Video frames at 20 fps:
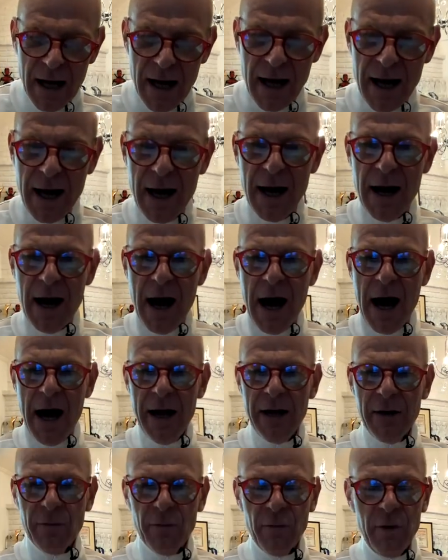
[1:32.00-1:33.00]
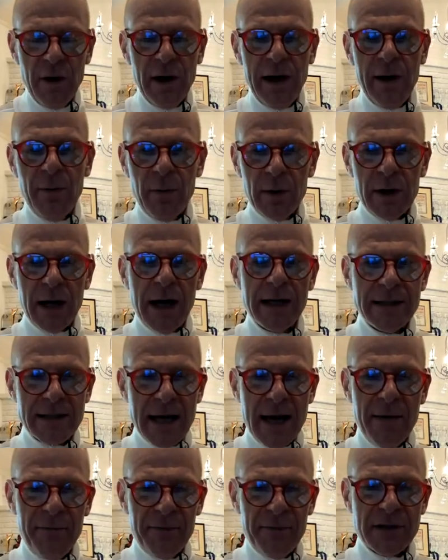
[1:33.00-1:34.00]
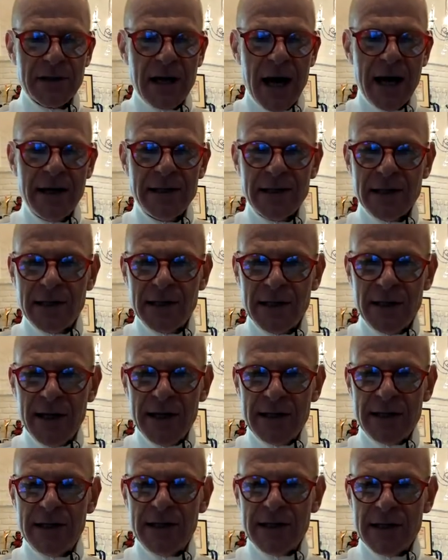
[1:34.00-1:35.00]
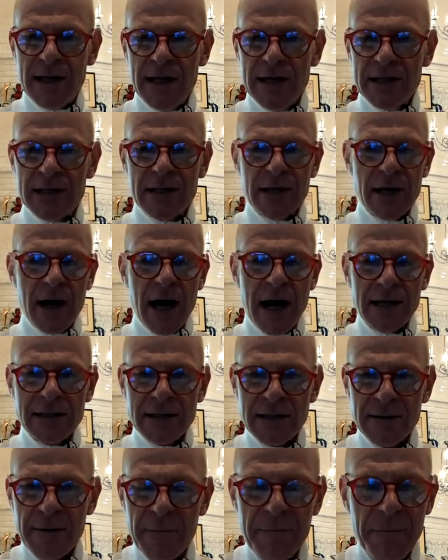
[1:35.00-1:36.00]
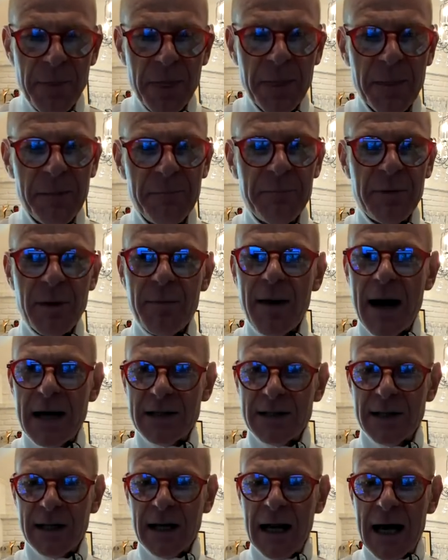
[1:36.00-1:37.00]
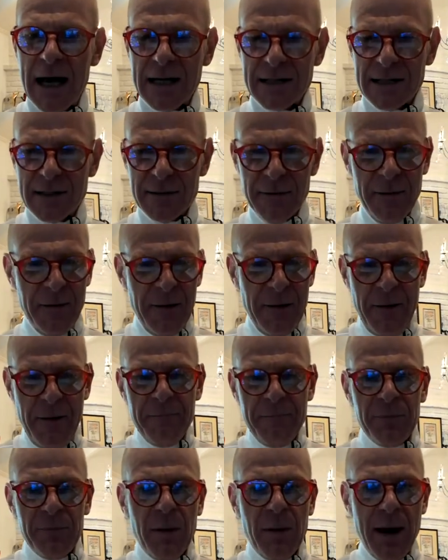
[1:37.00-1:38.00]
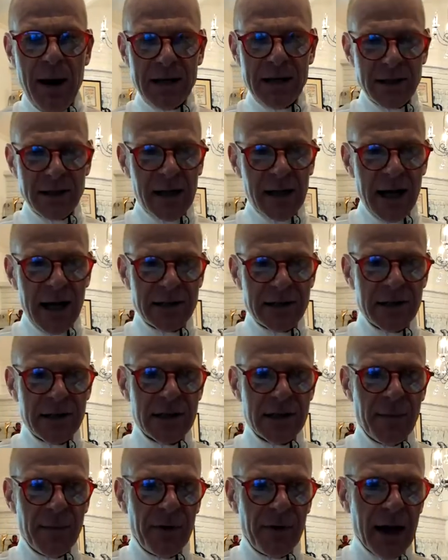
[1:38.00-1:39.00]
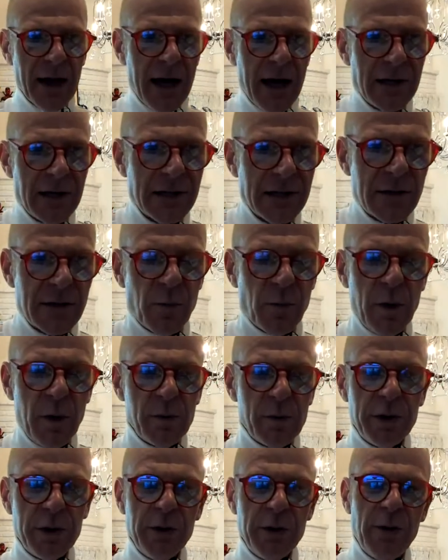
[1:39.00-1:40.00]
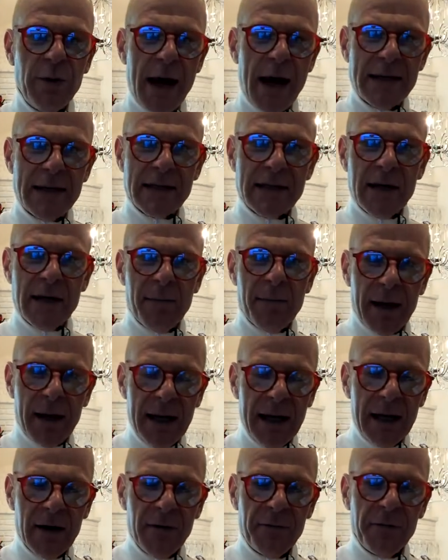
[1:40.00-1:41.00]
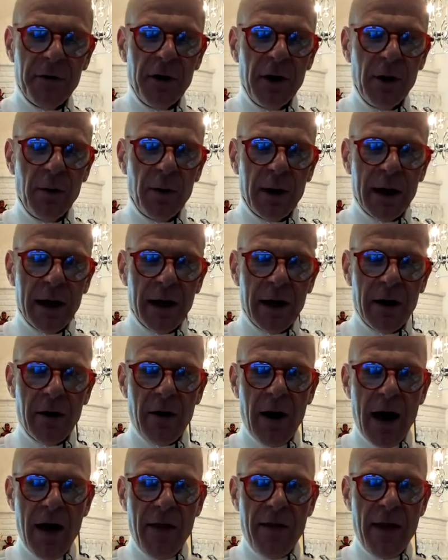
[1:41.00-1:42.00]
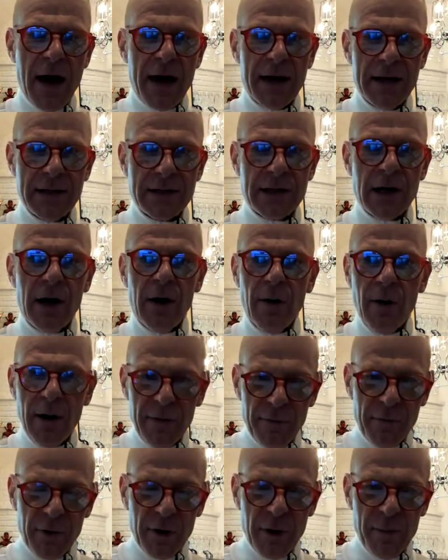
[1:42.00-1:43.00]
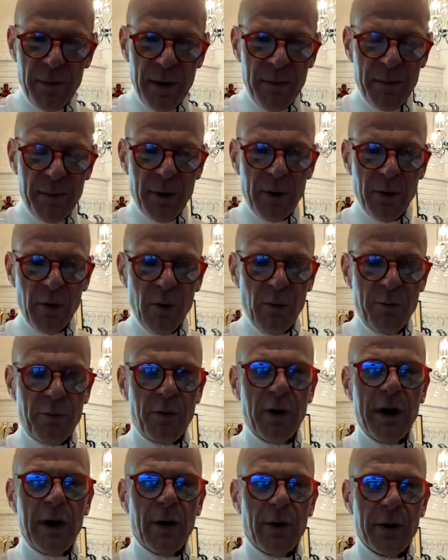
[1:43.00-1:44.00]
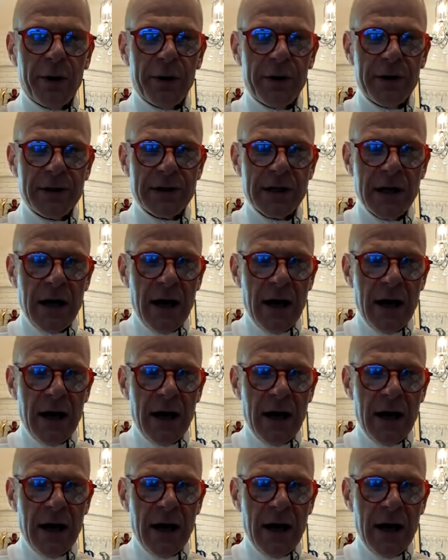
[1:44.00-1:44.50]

I really would like to emphasize this is not the masterclass. The masterclass is something else. We will do that in the beginning of the new year, and that is only for the people who pre-ordered.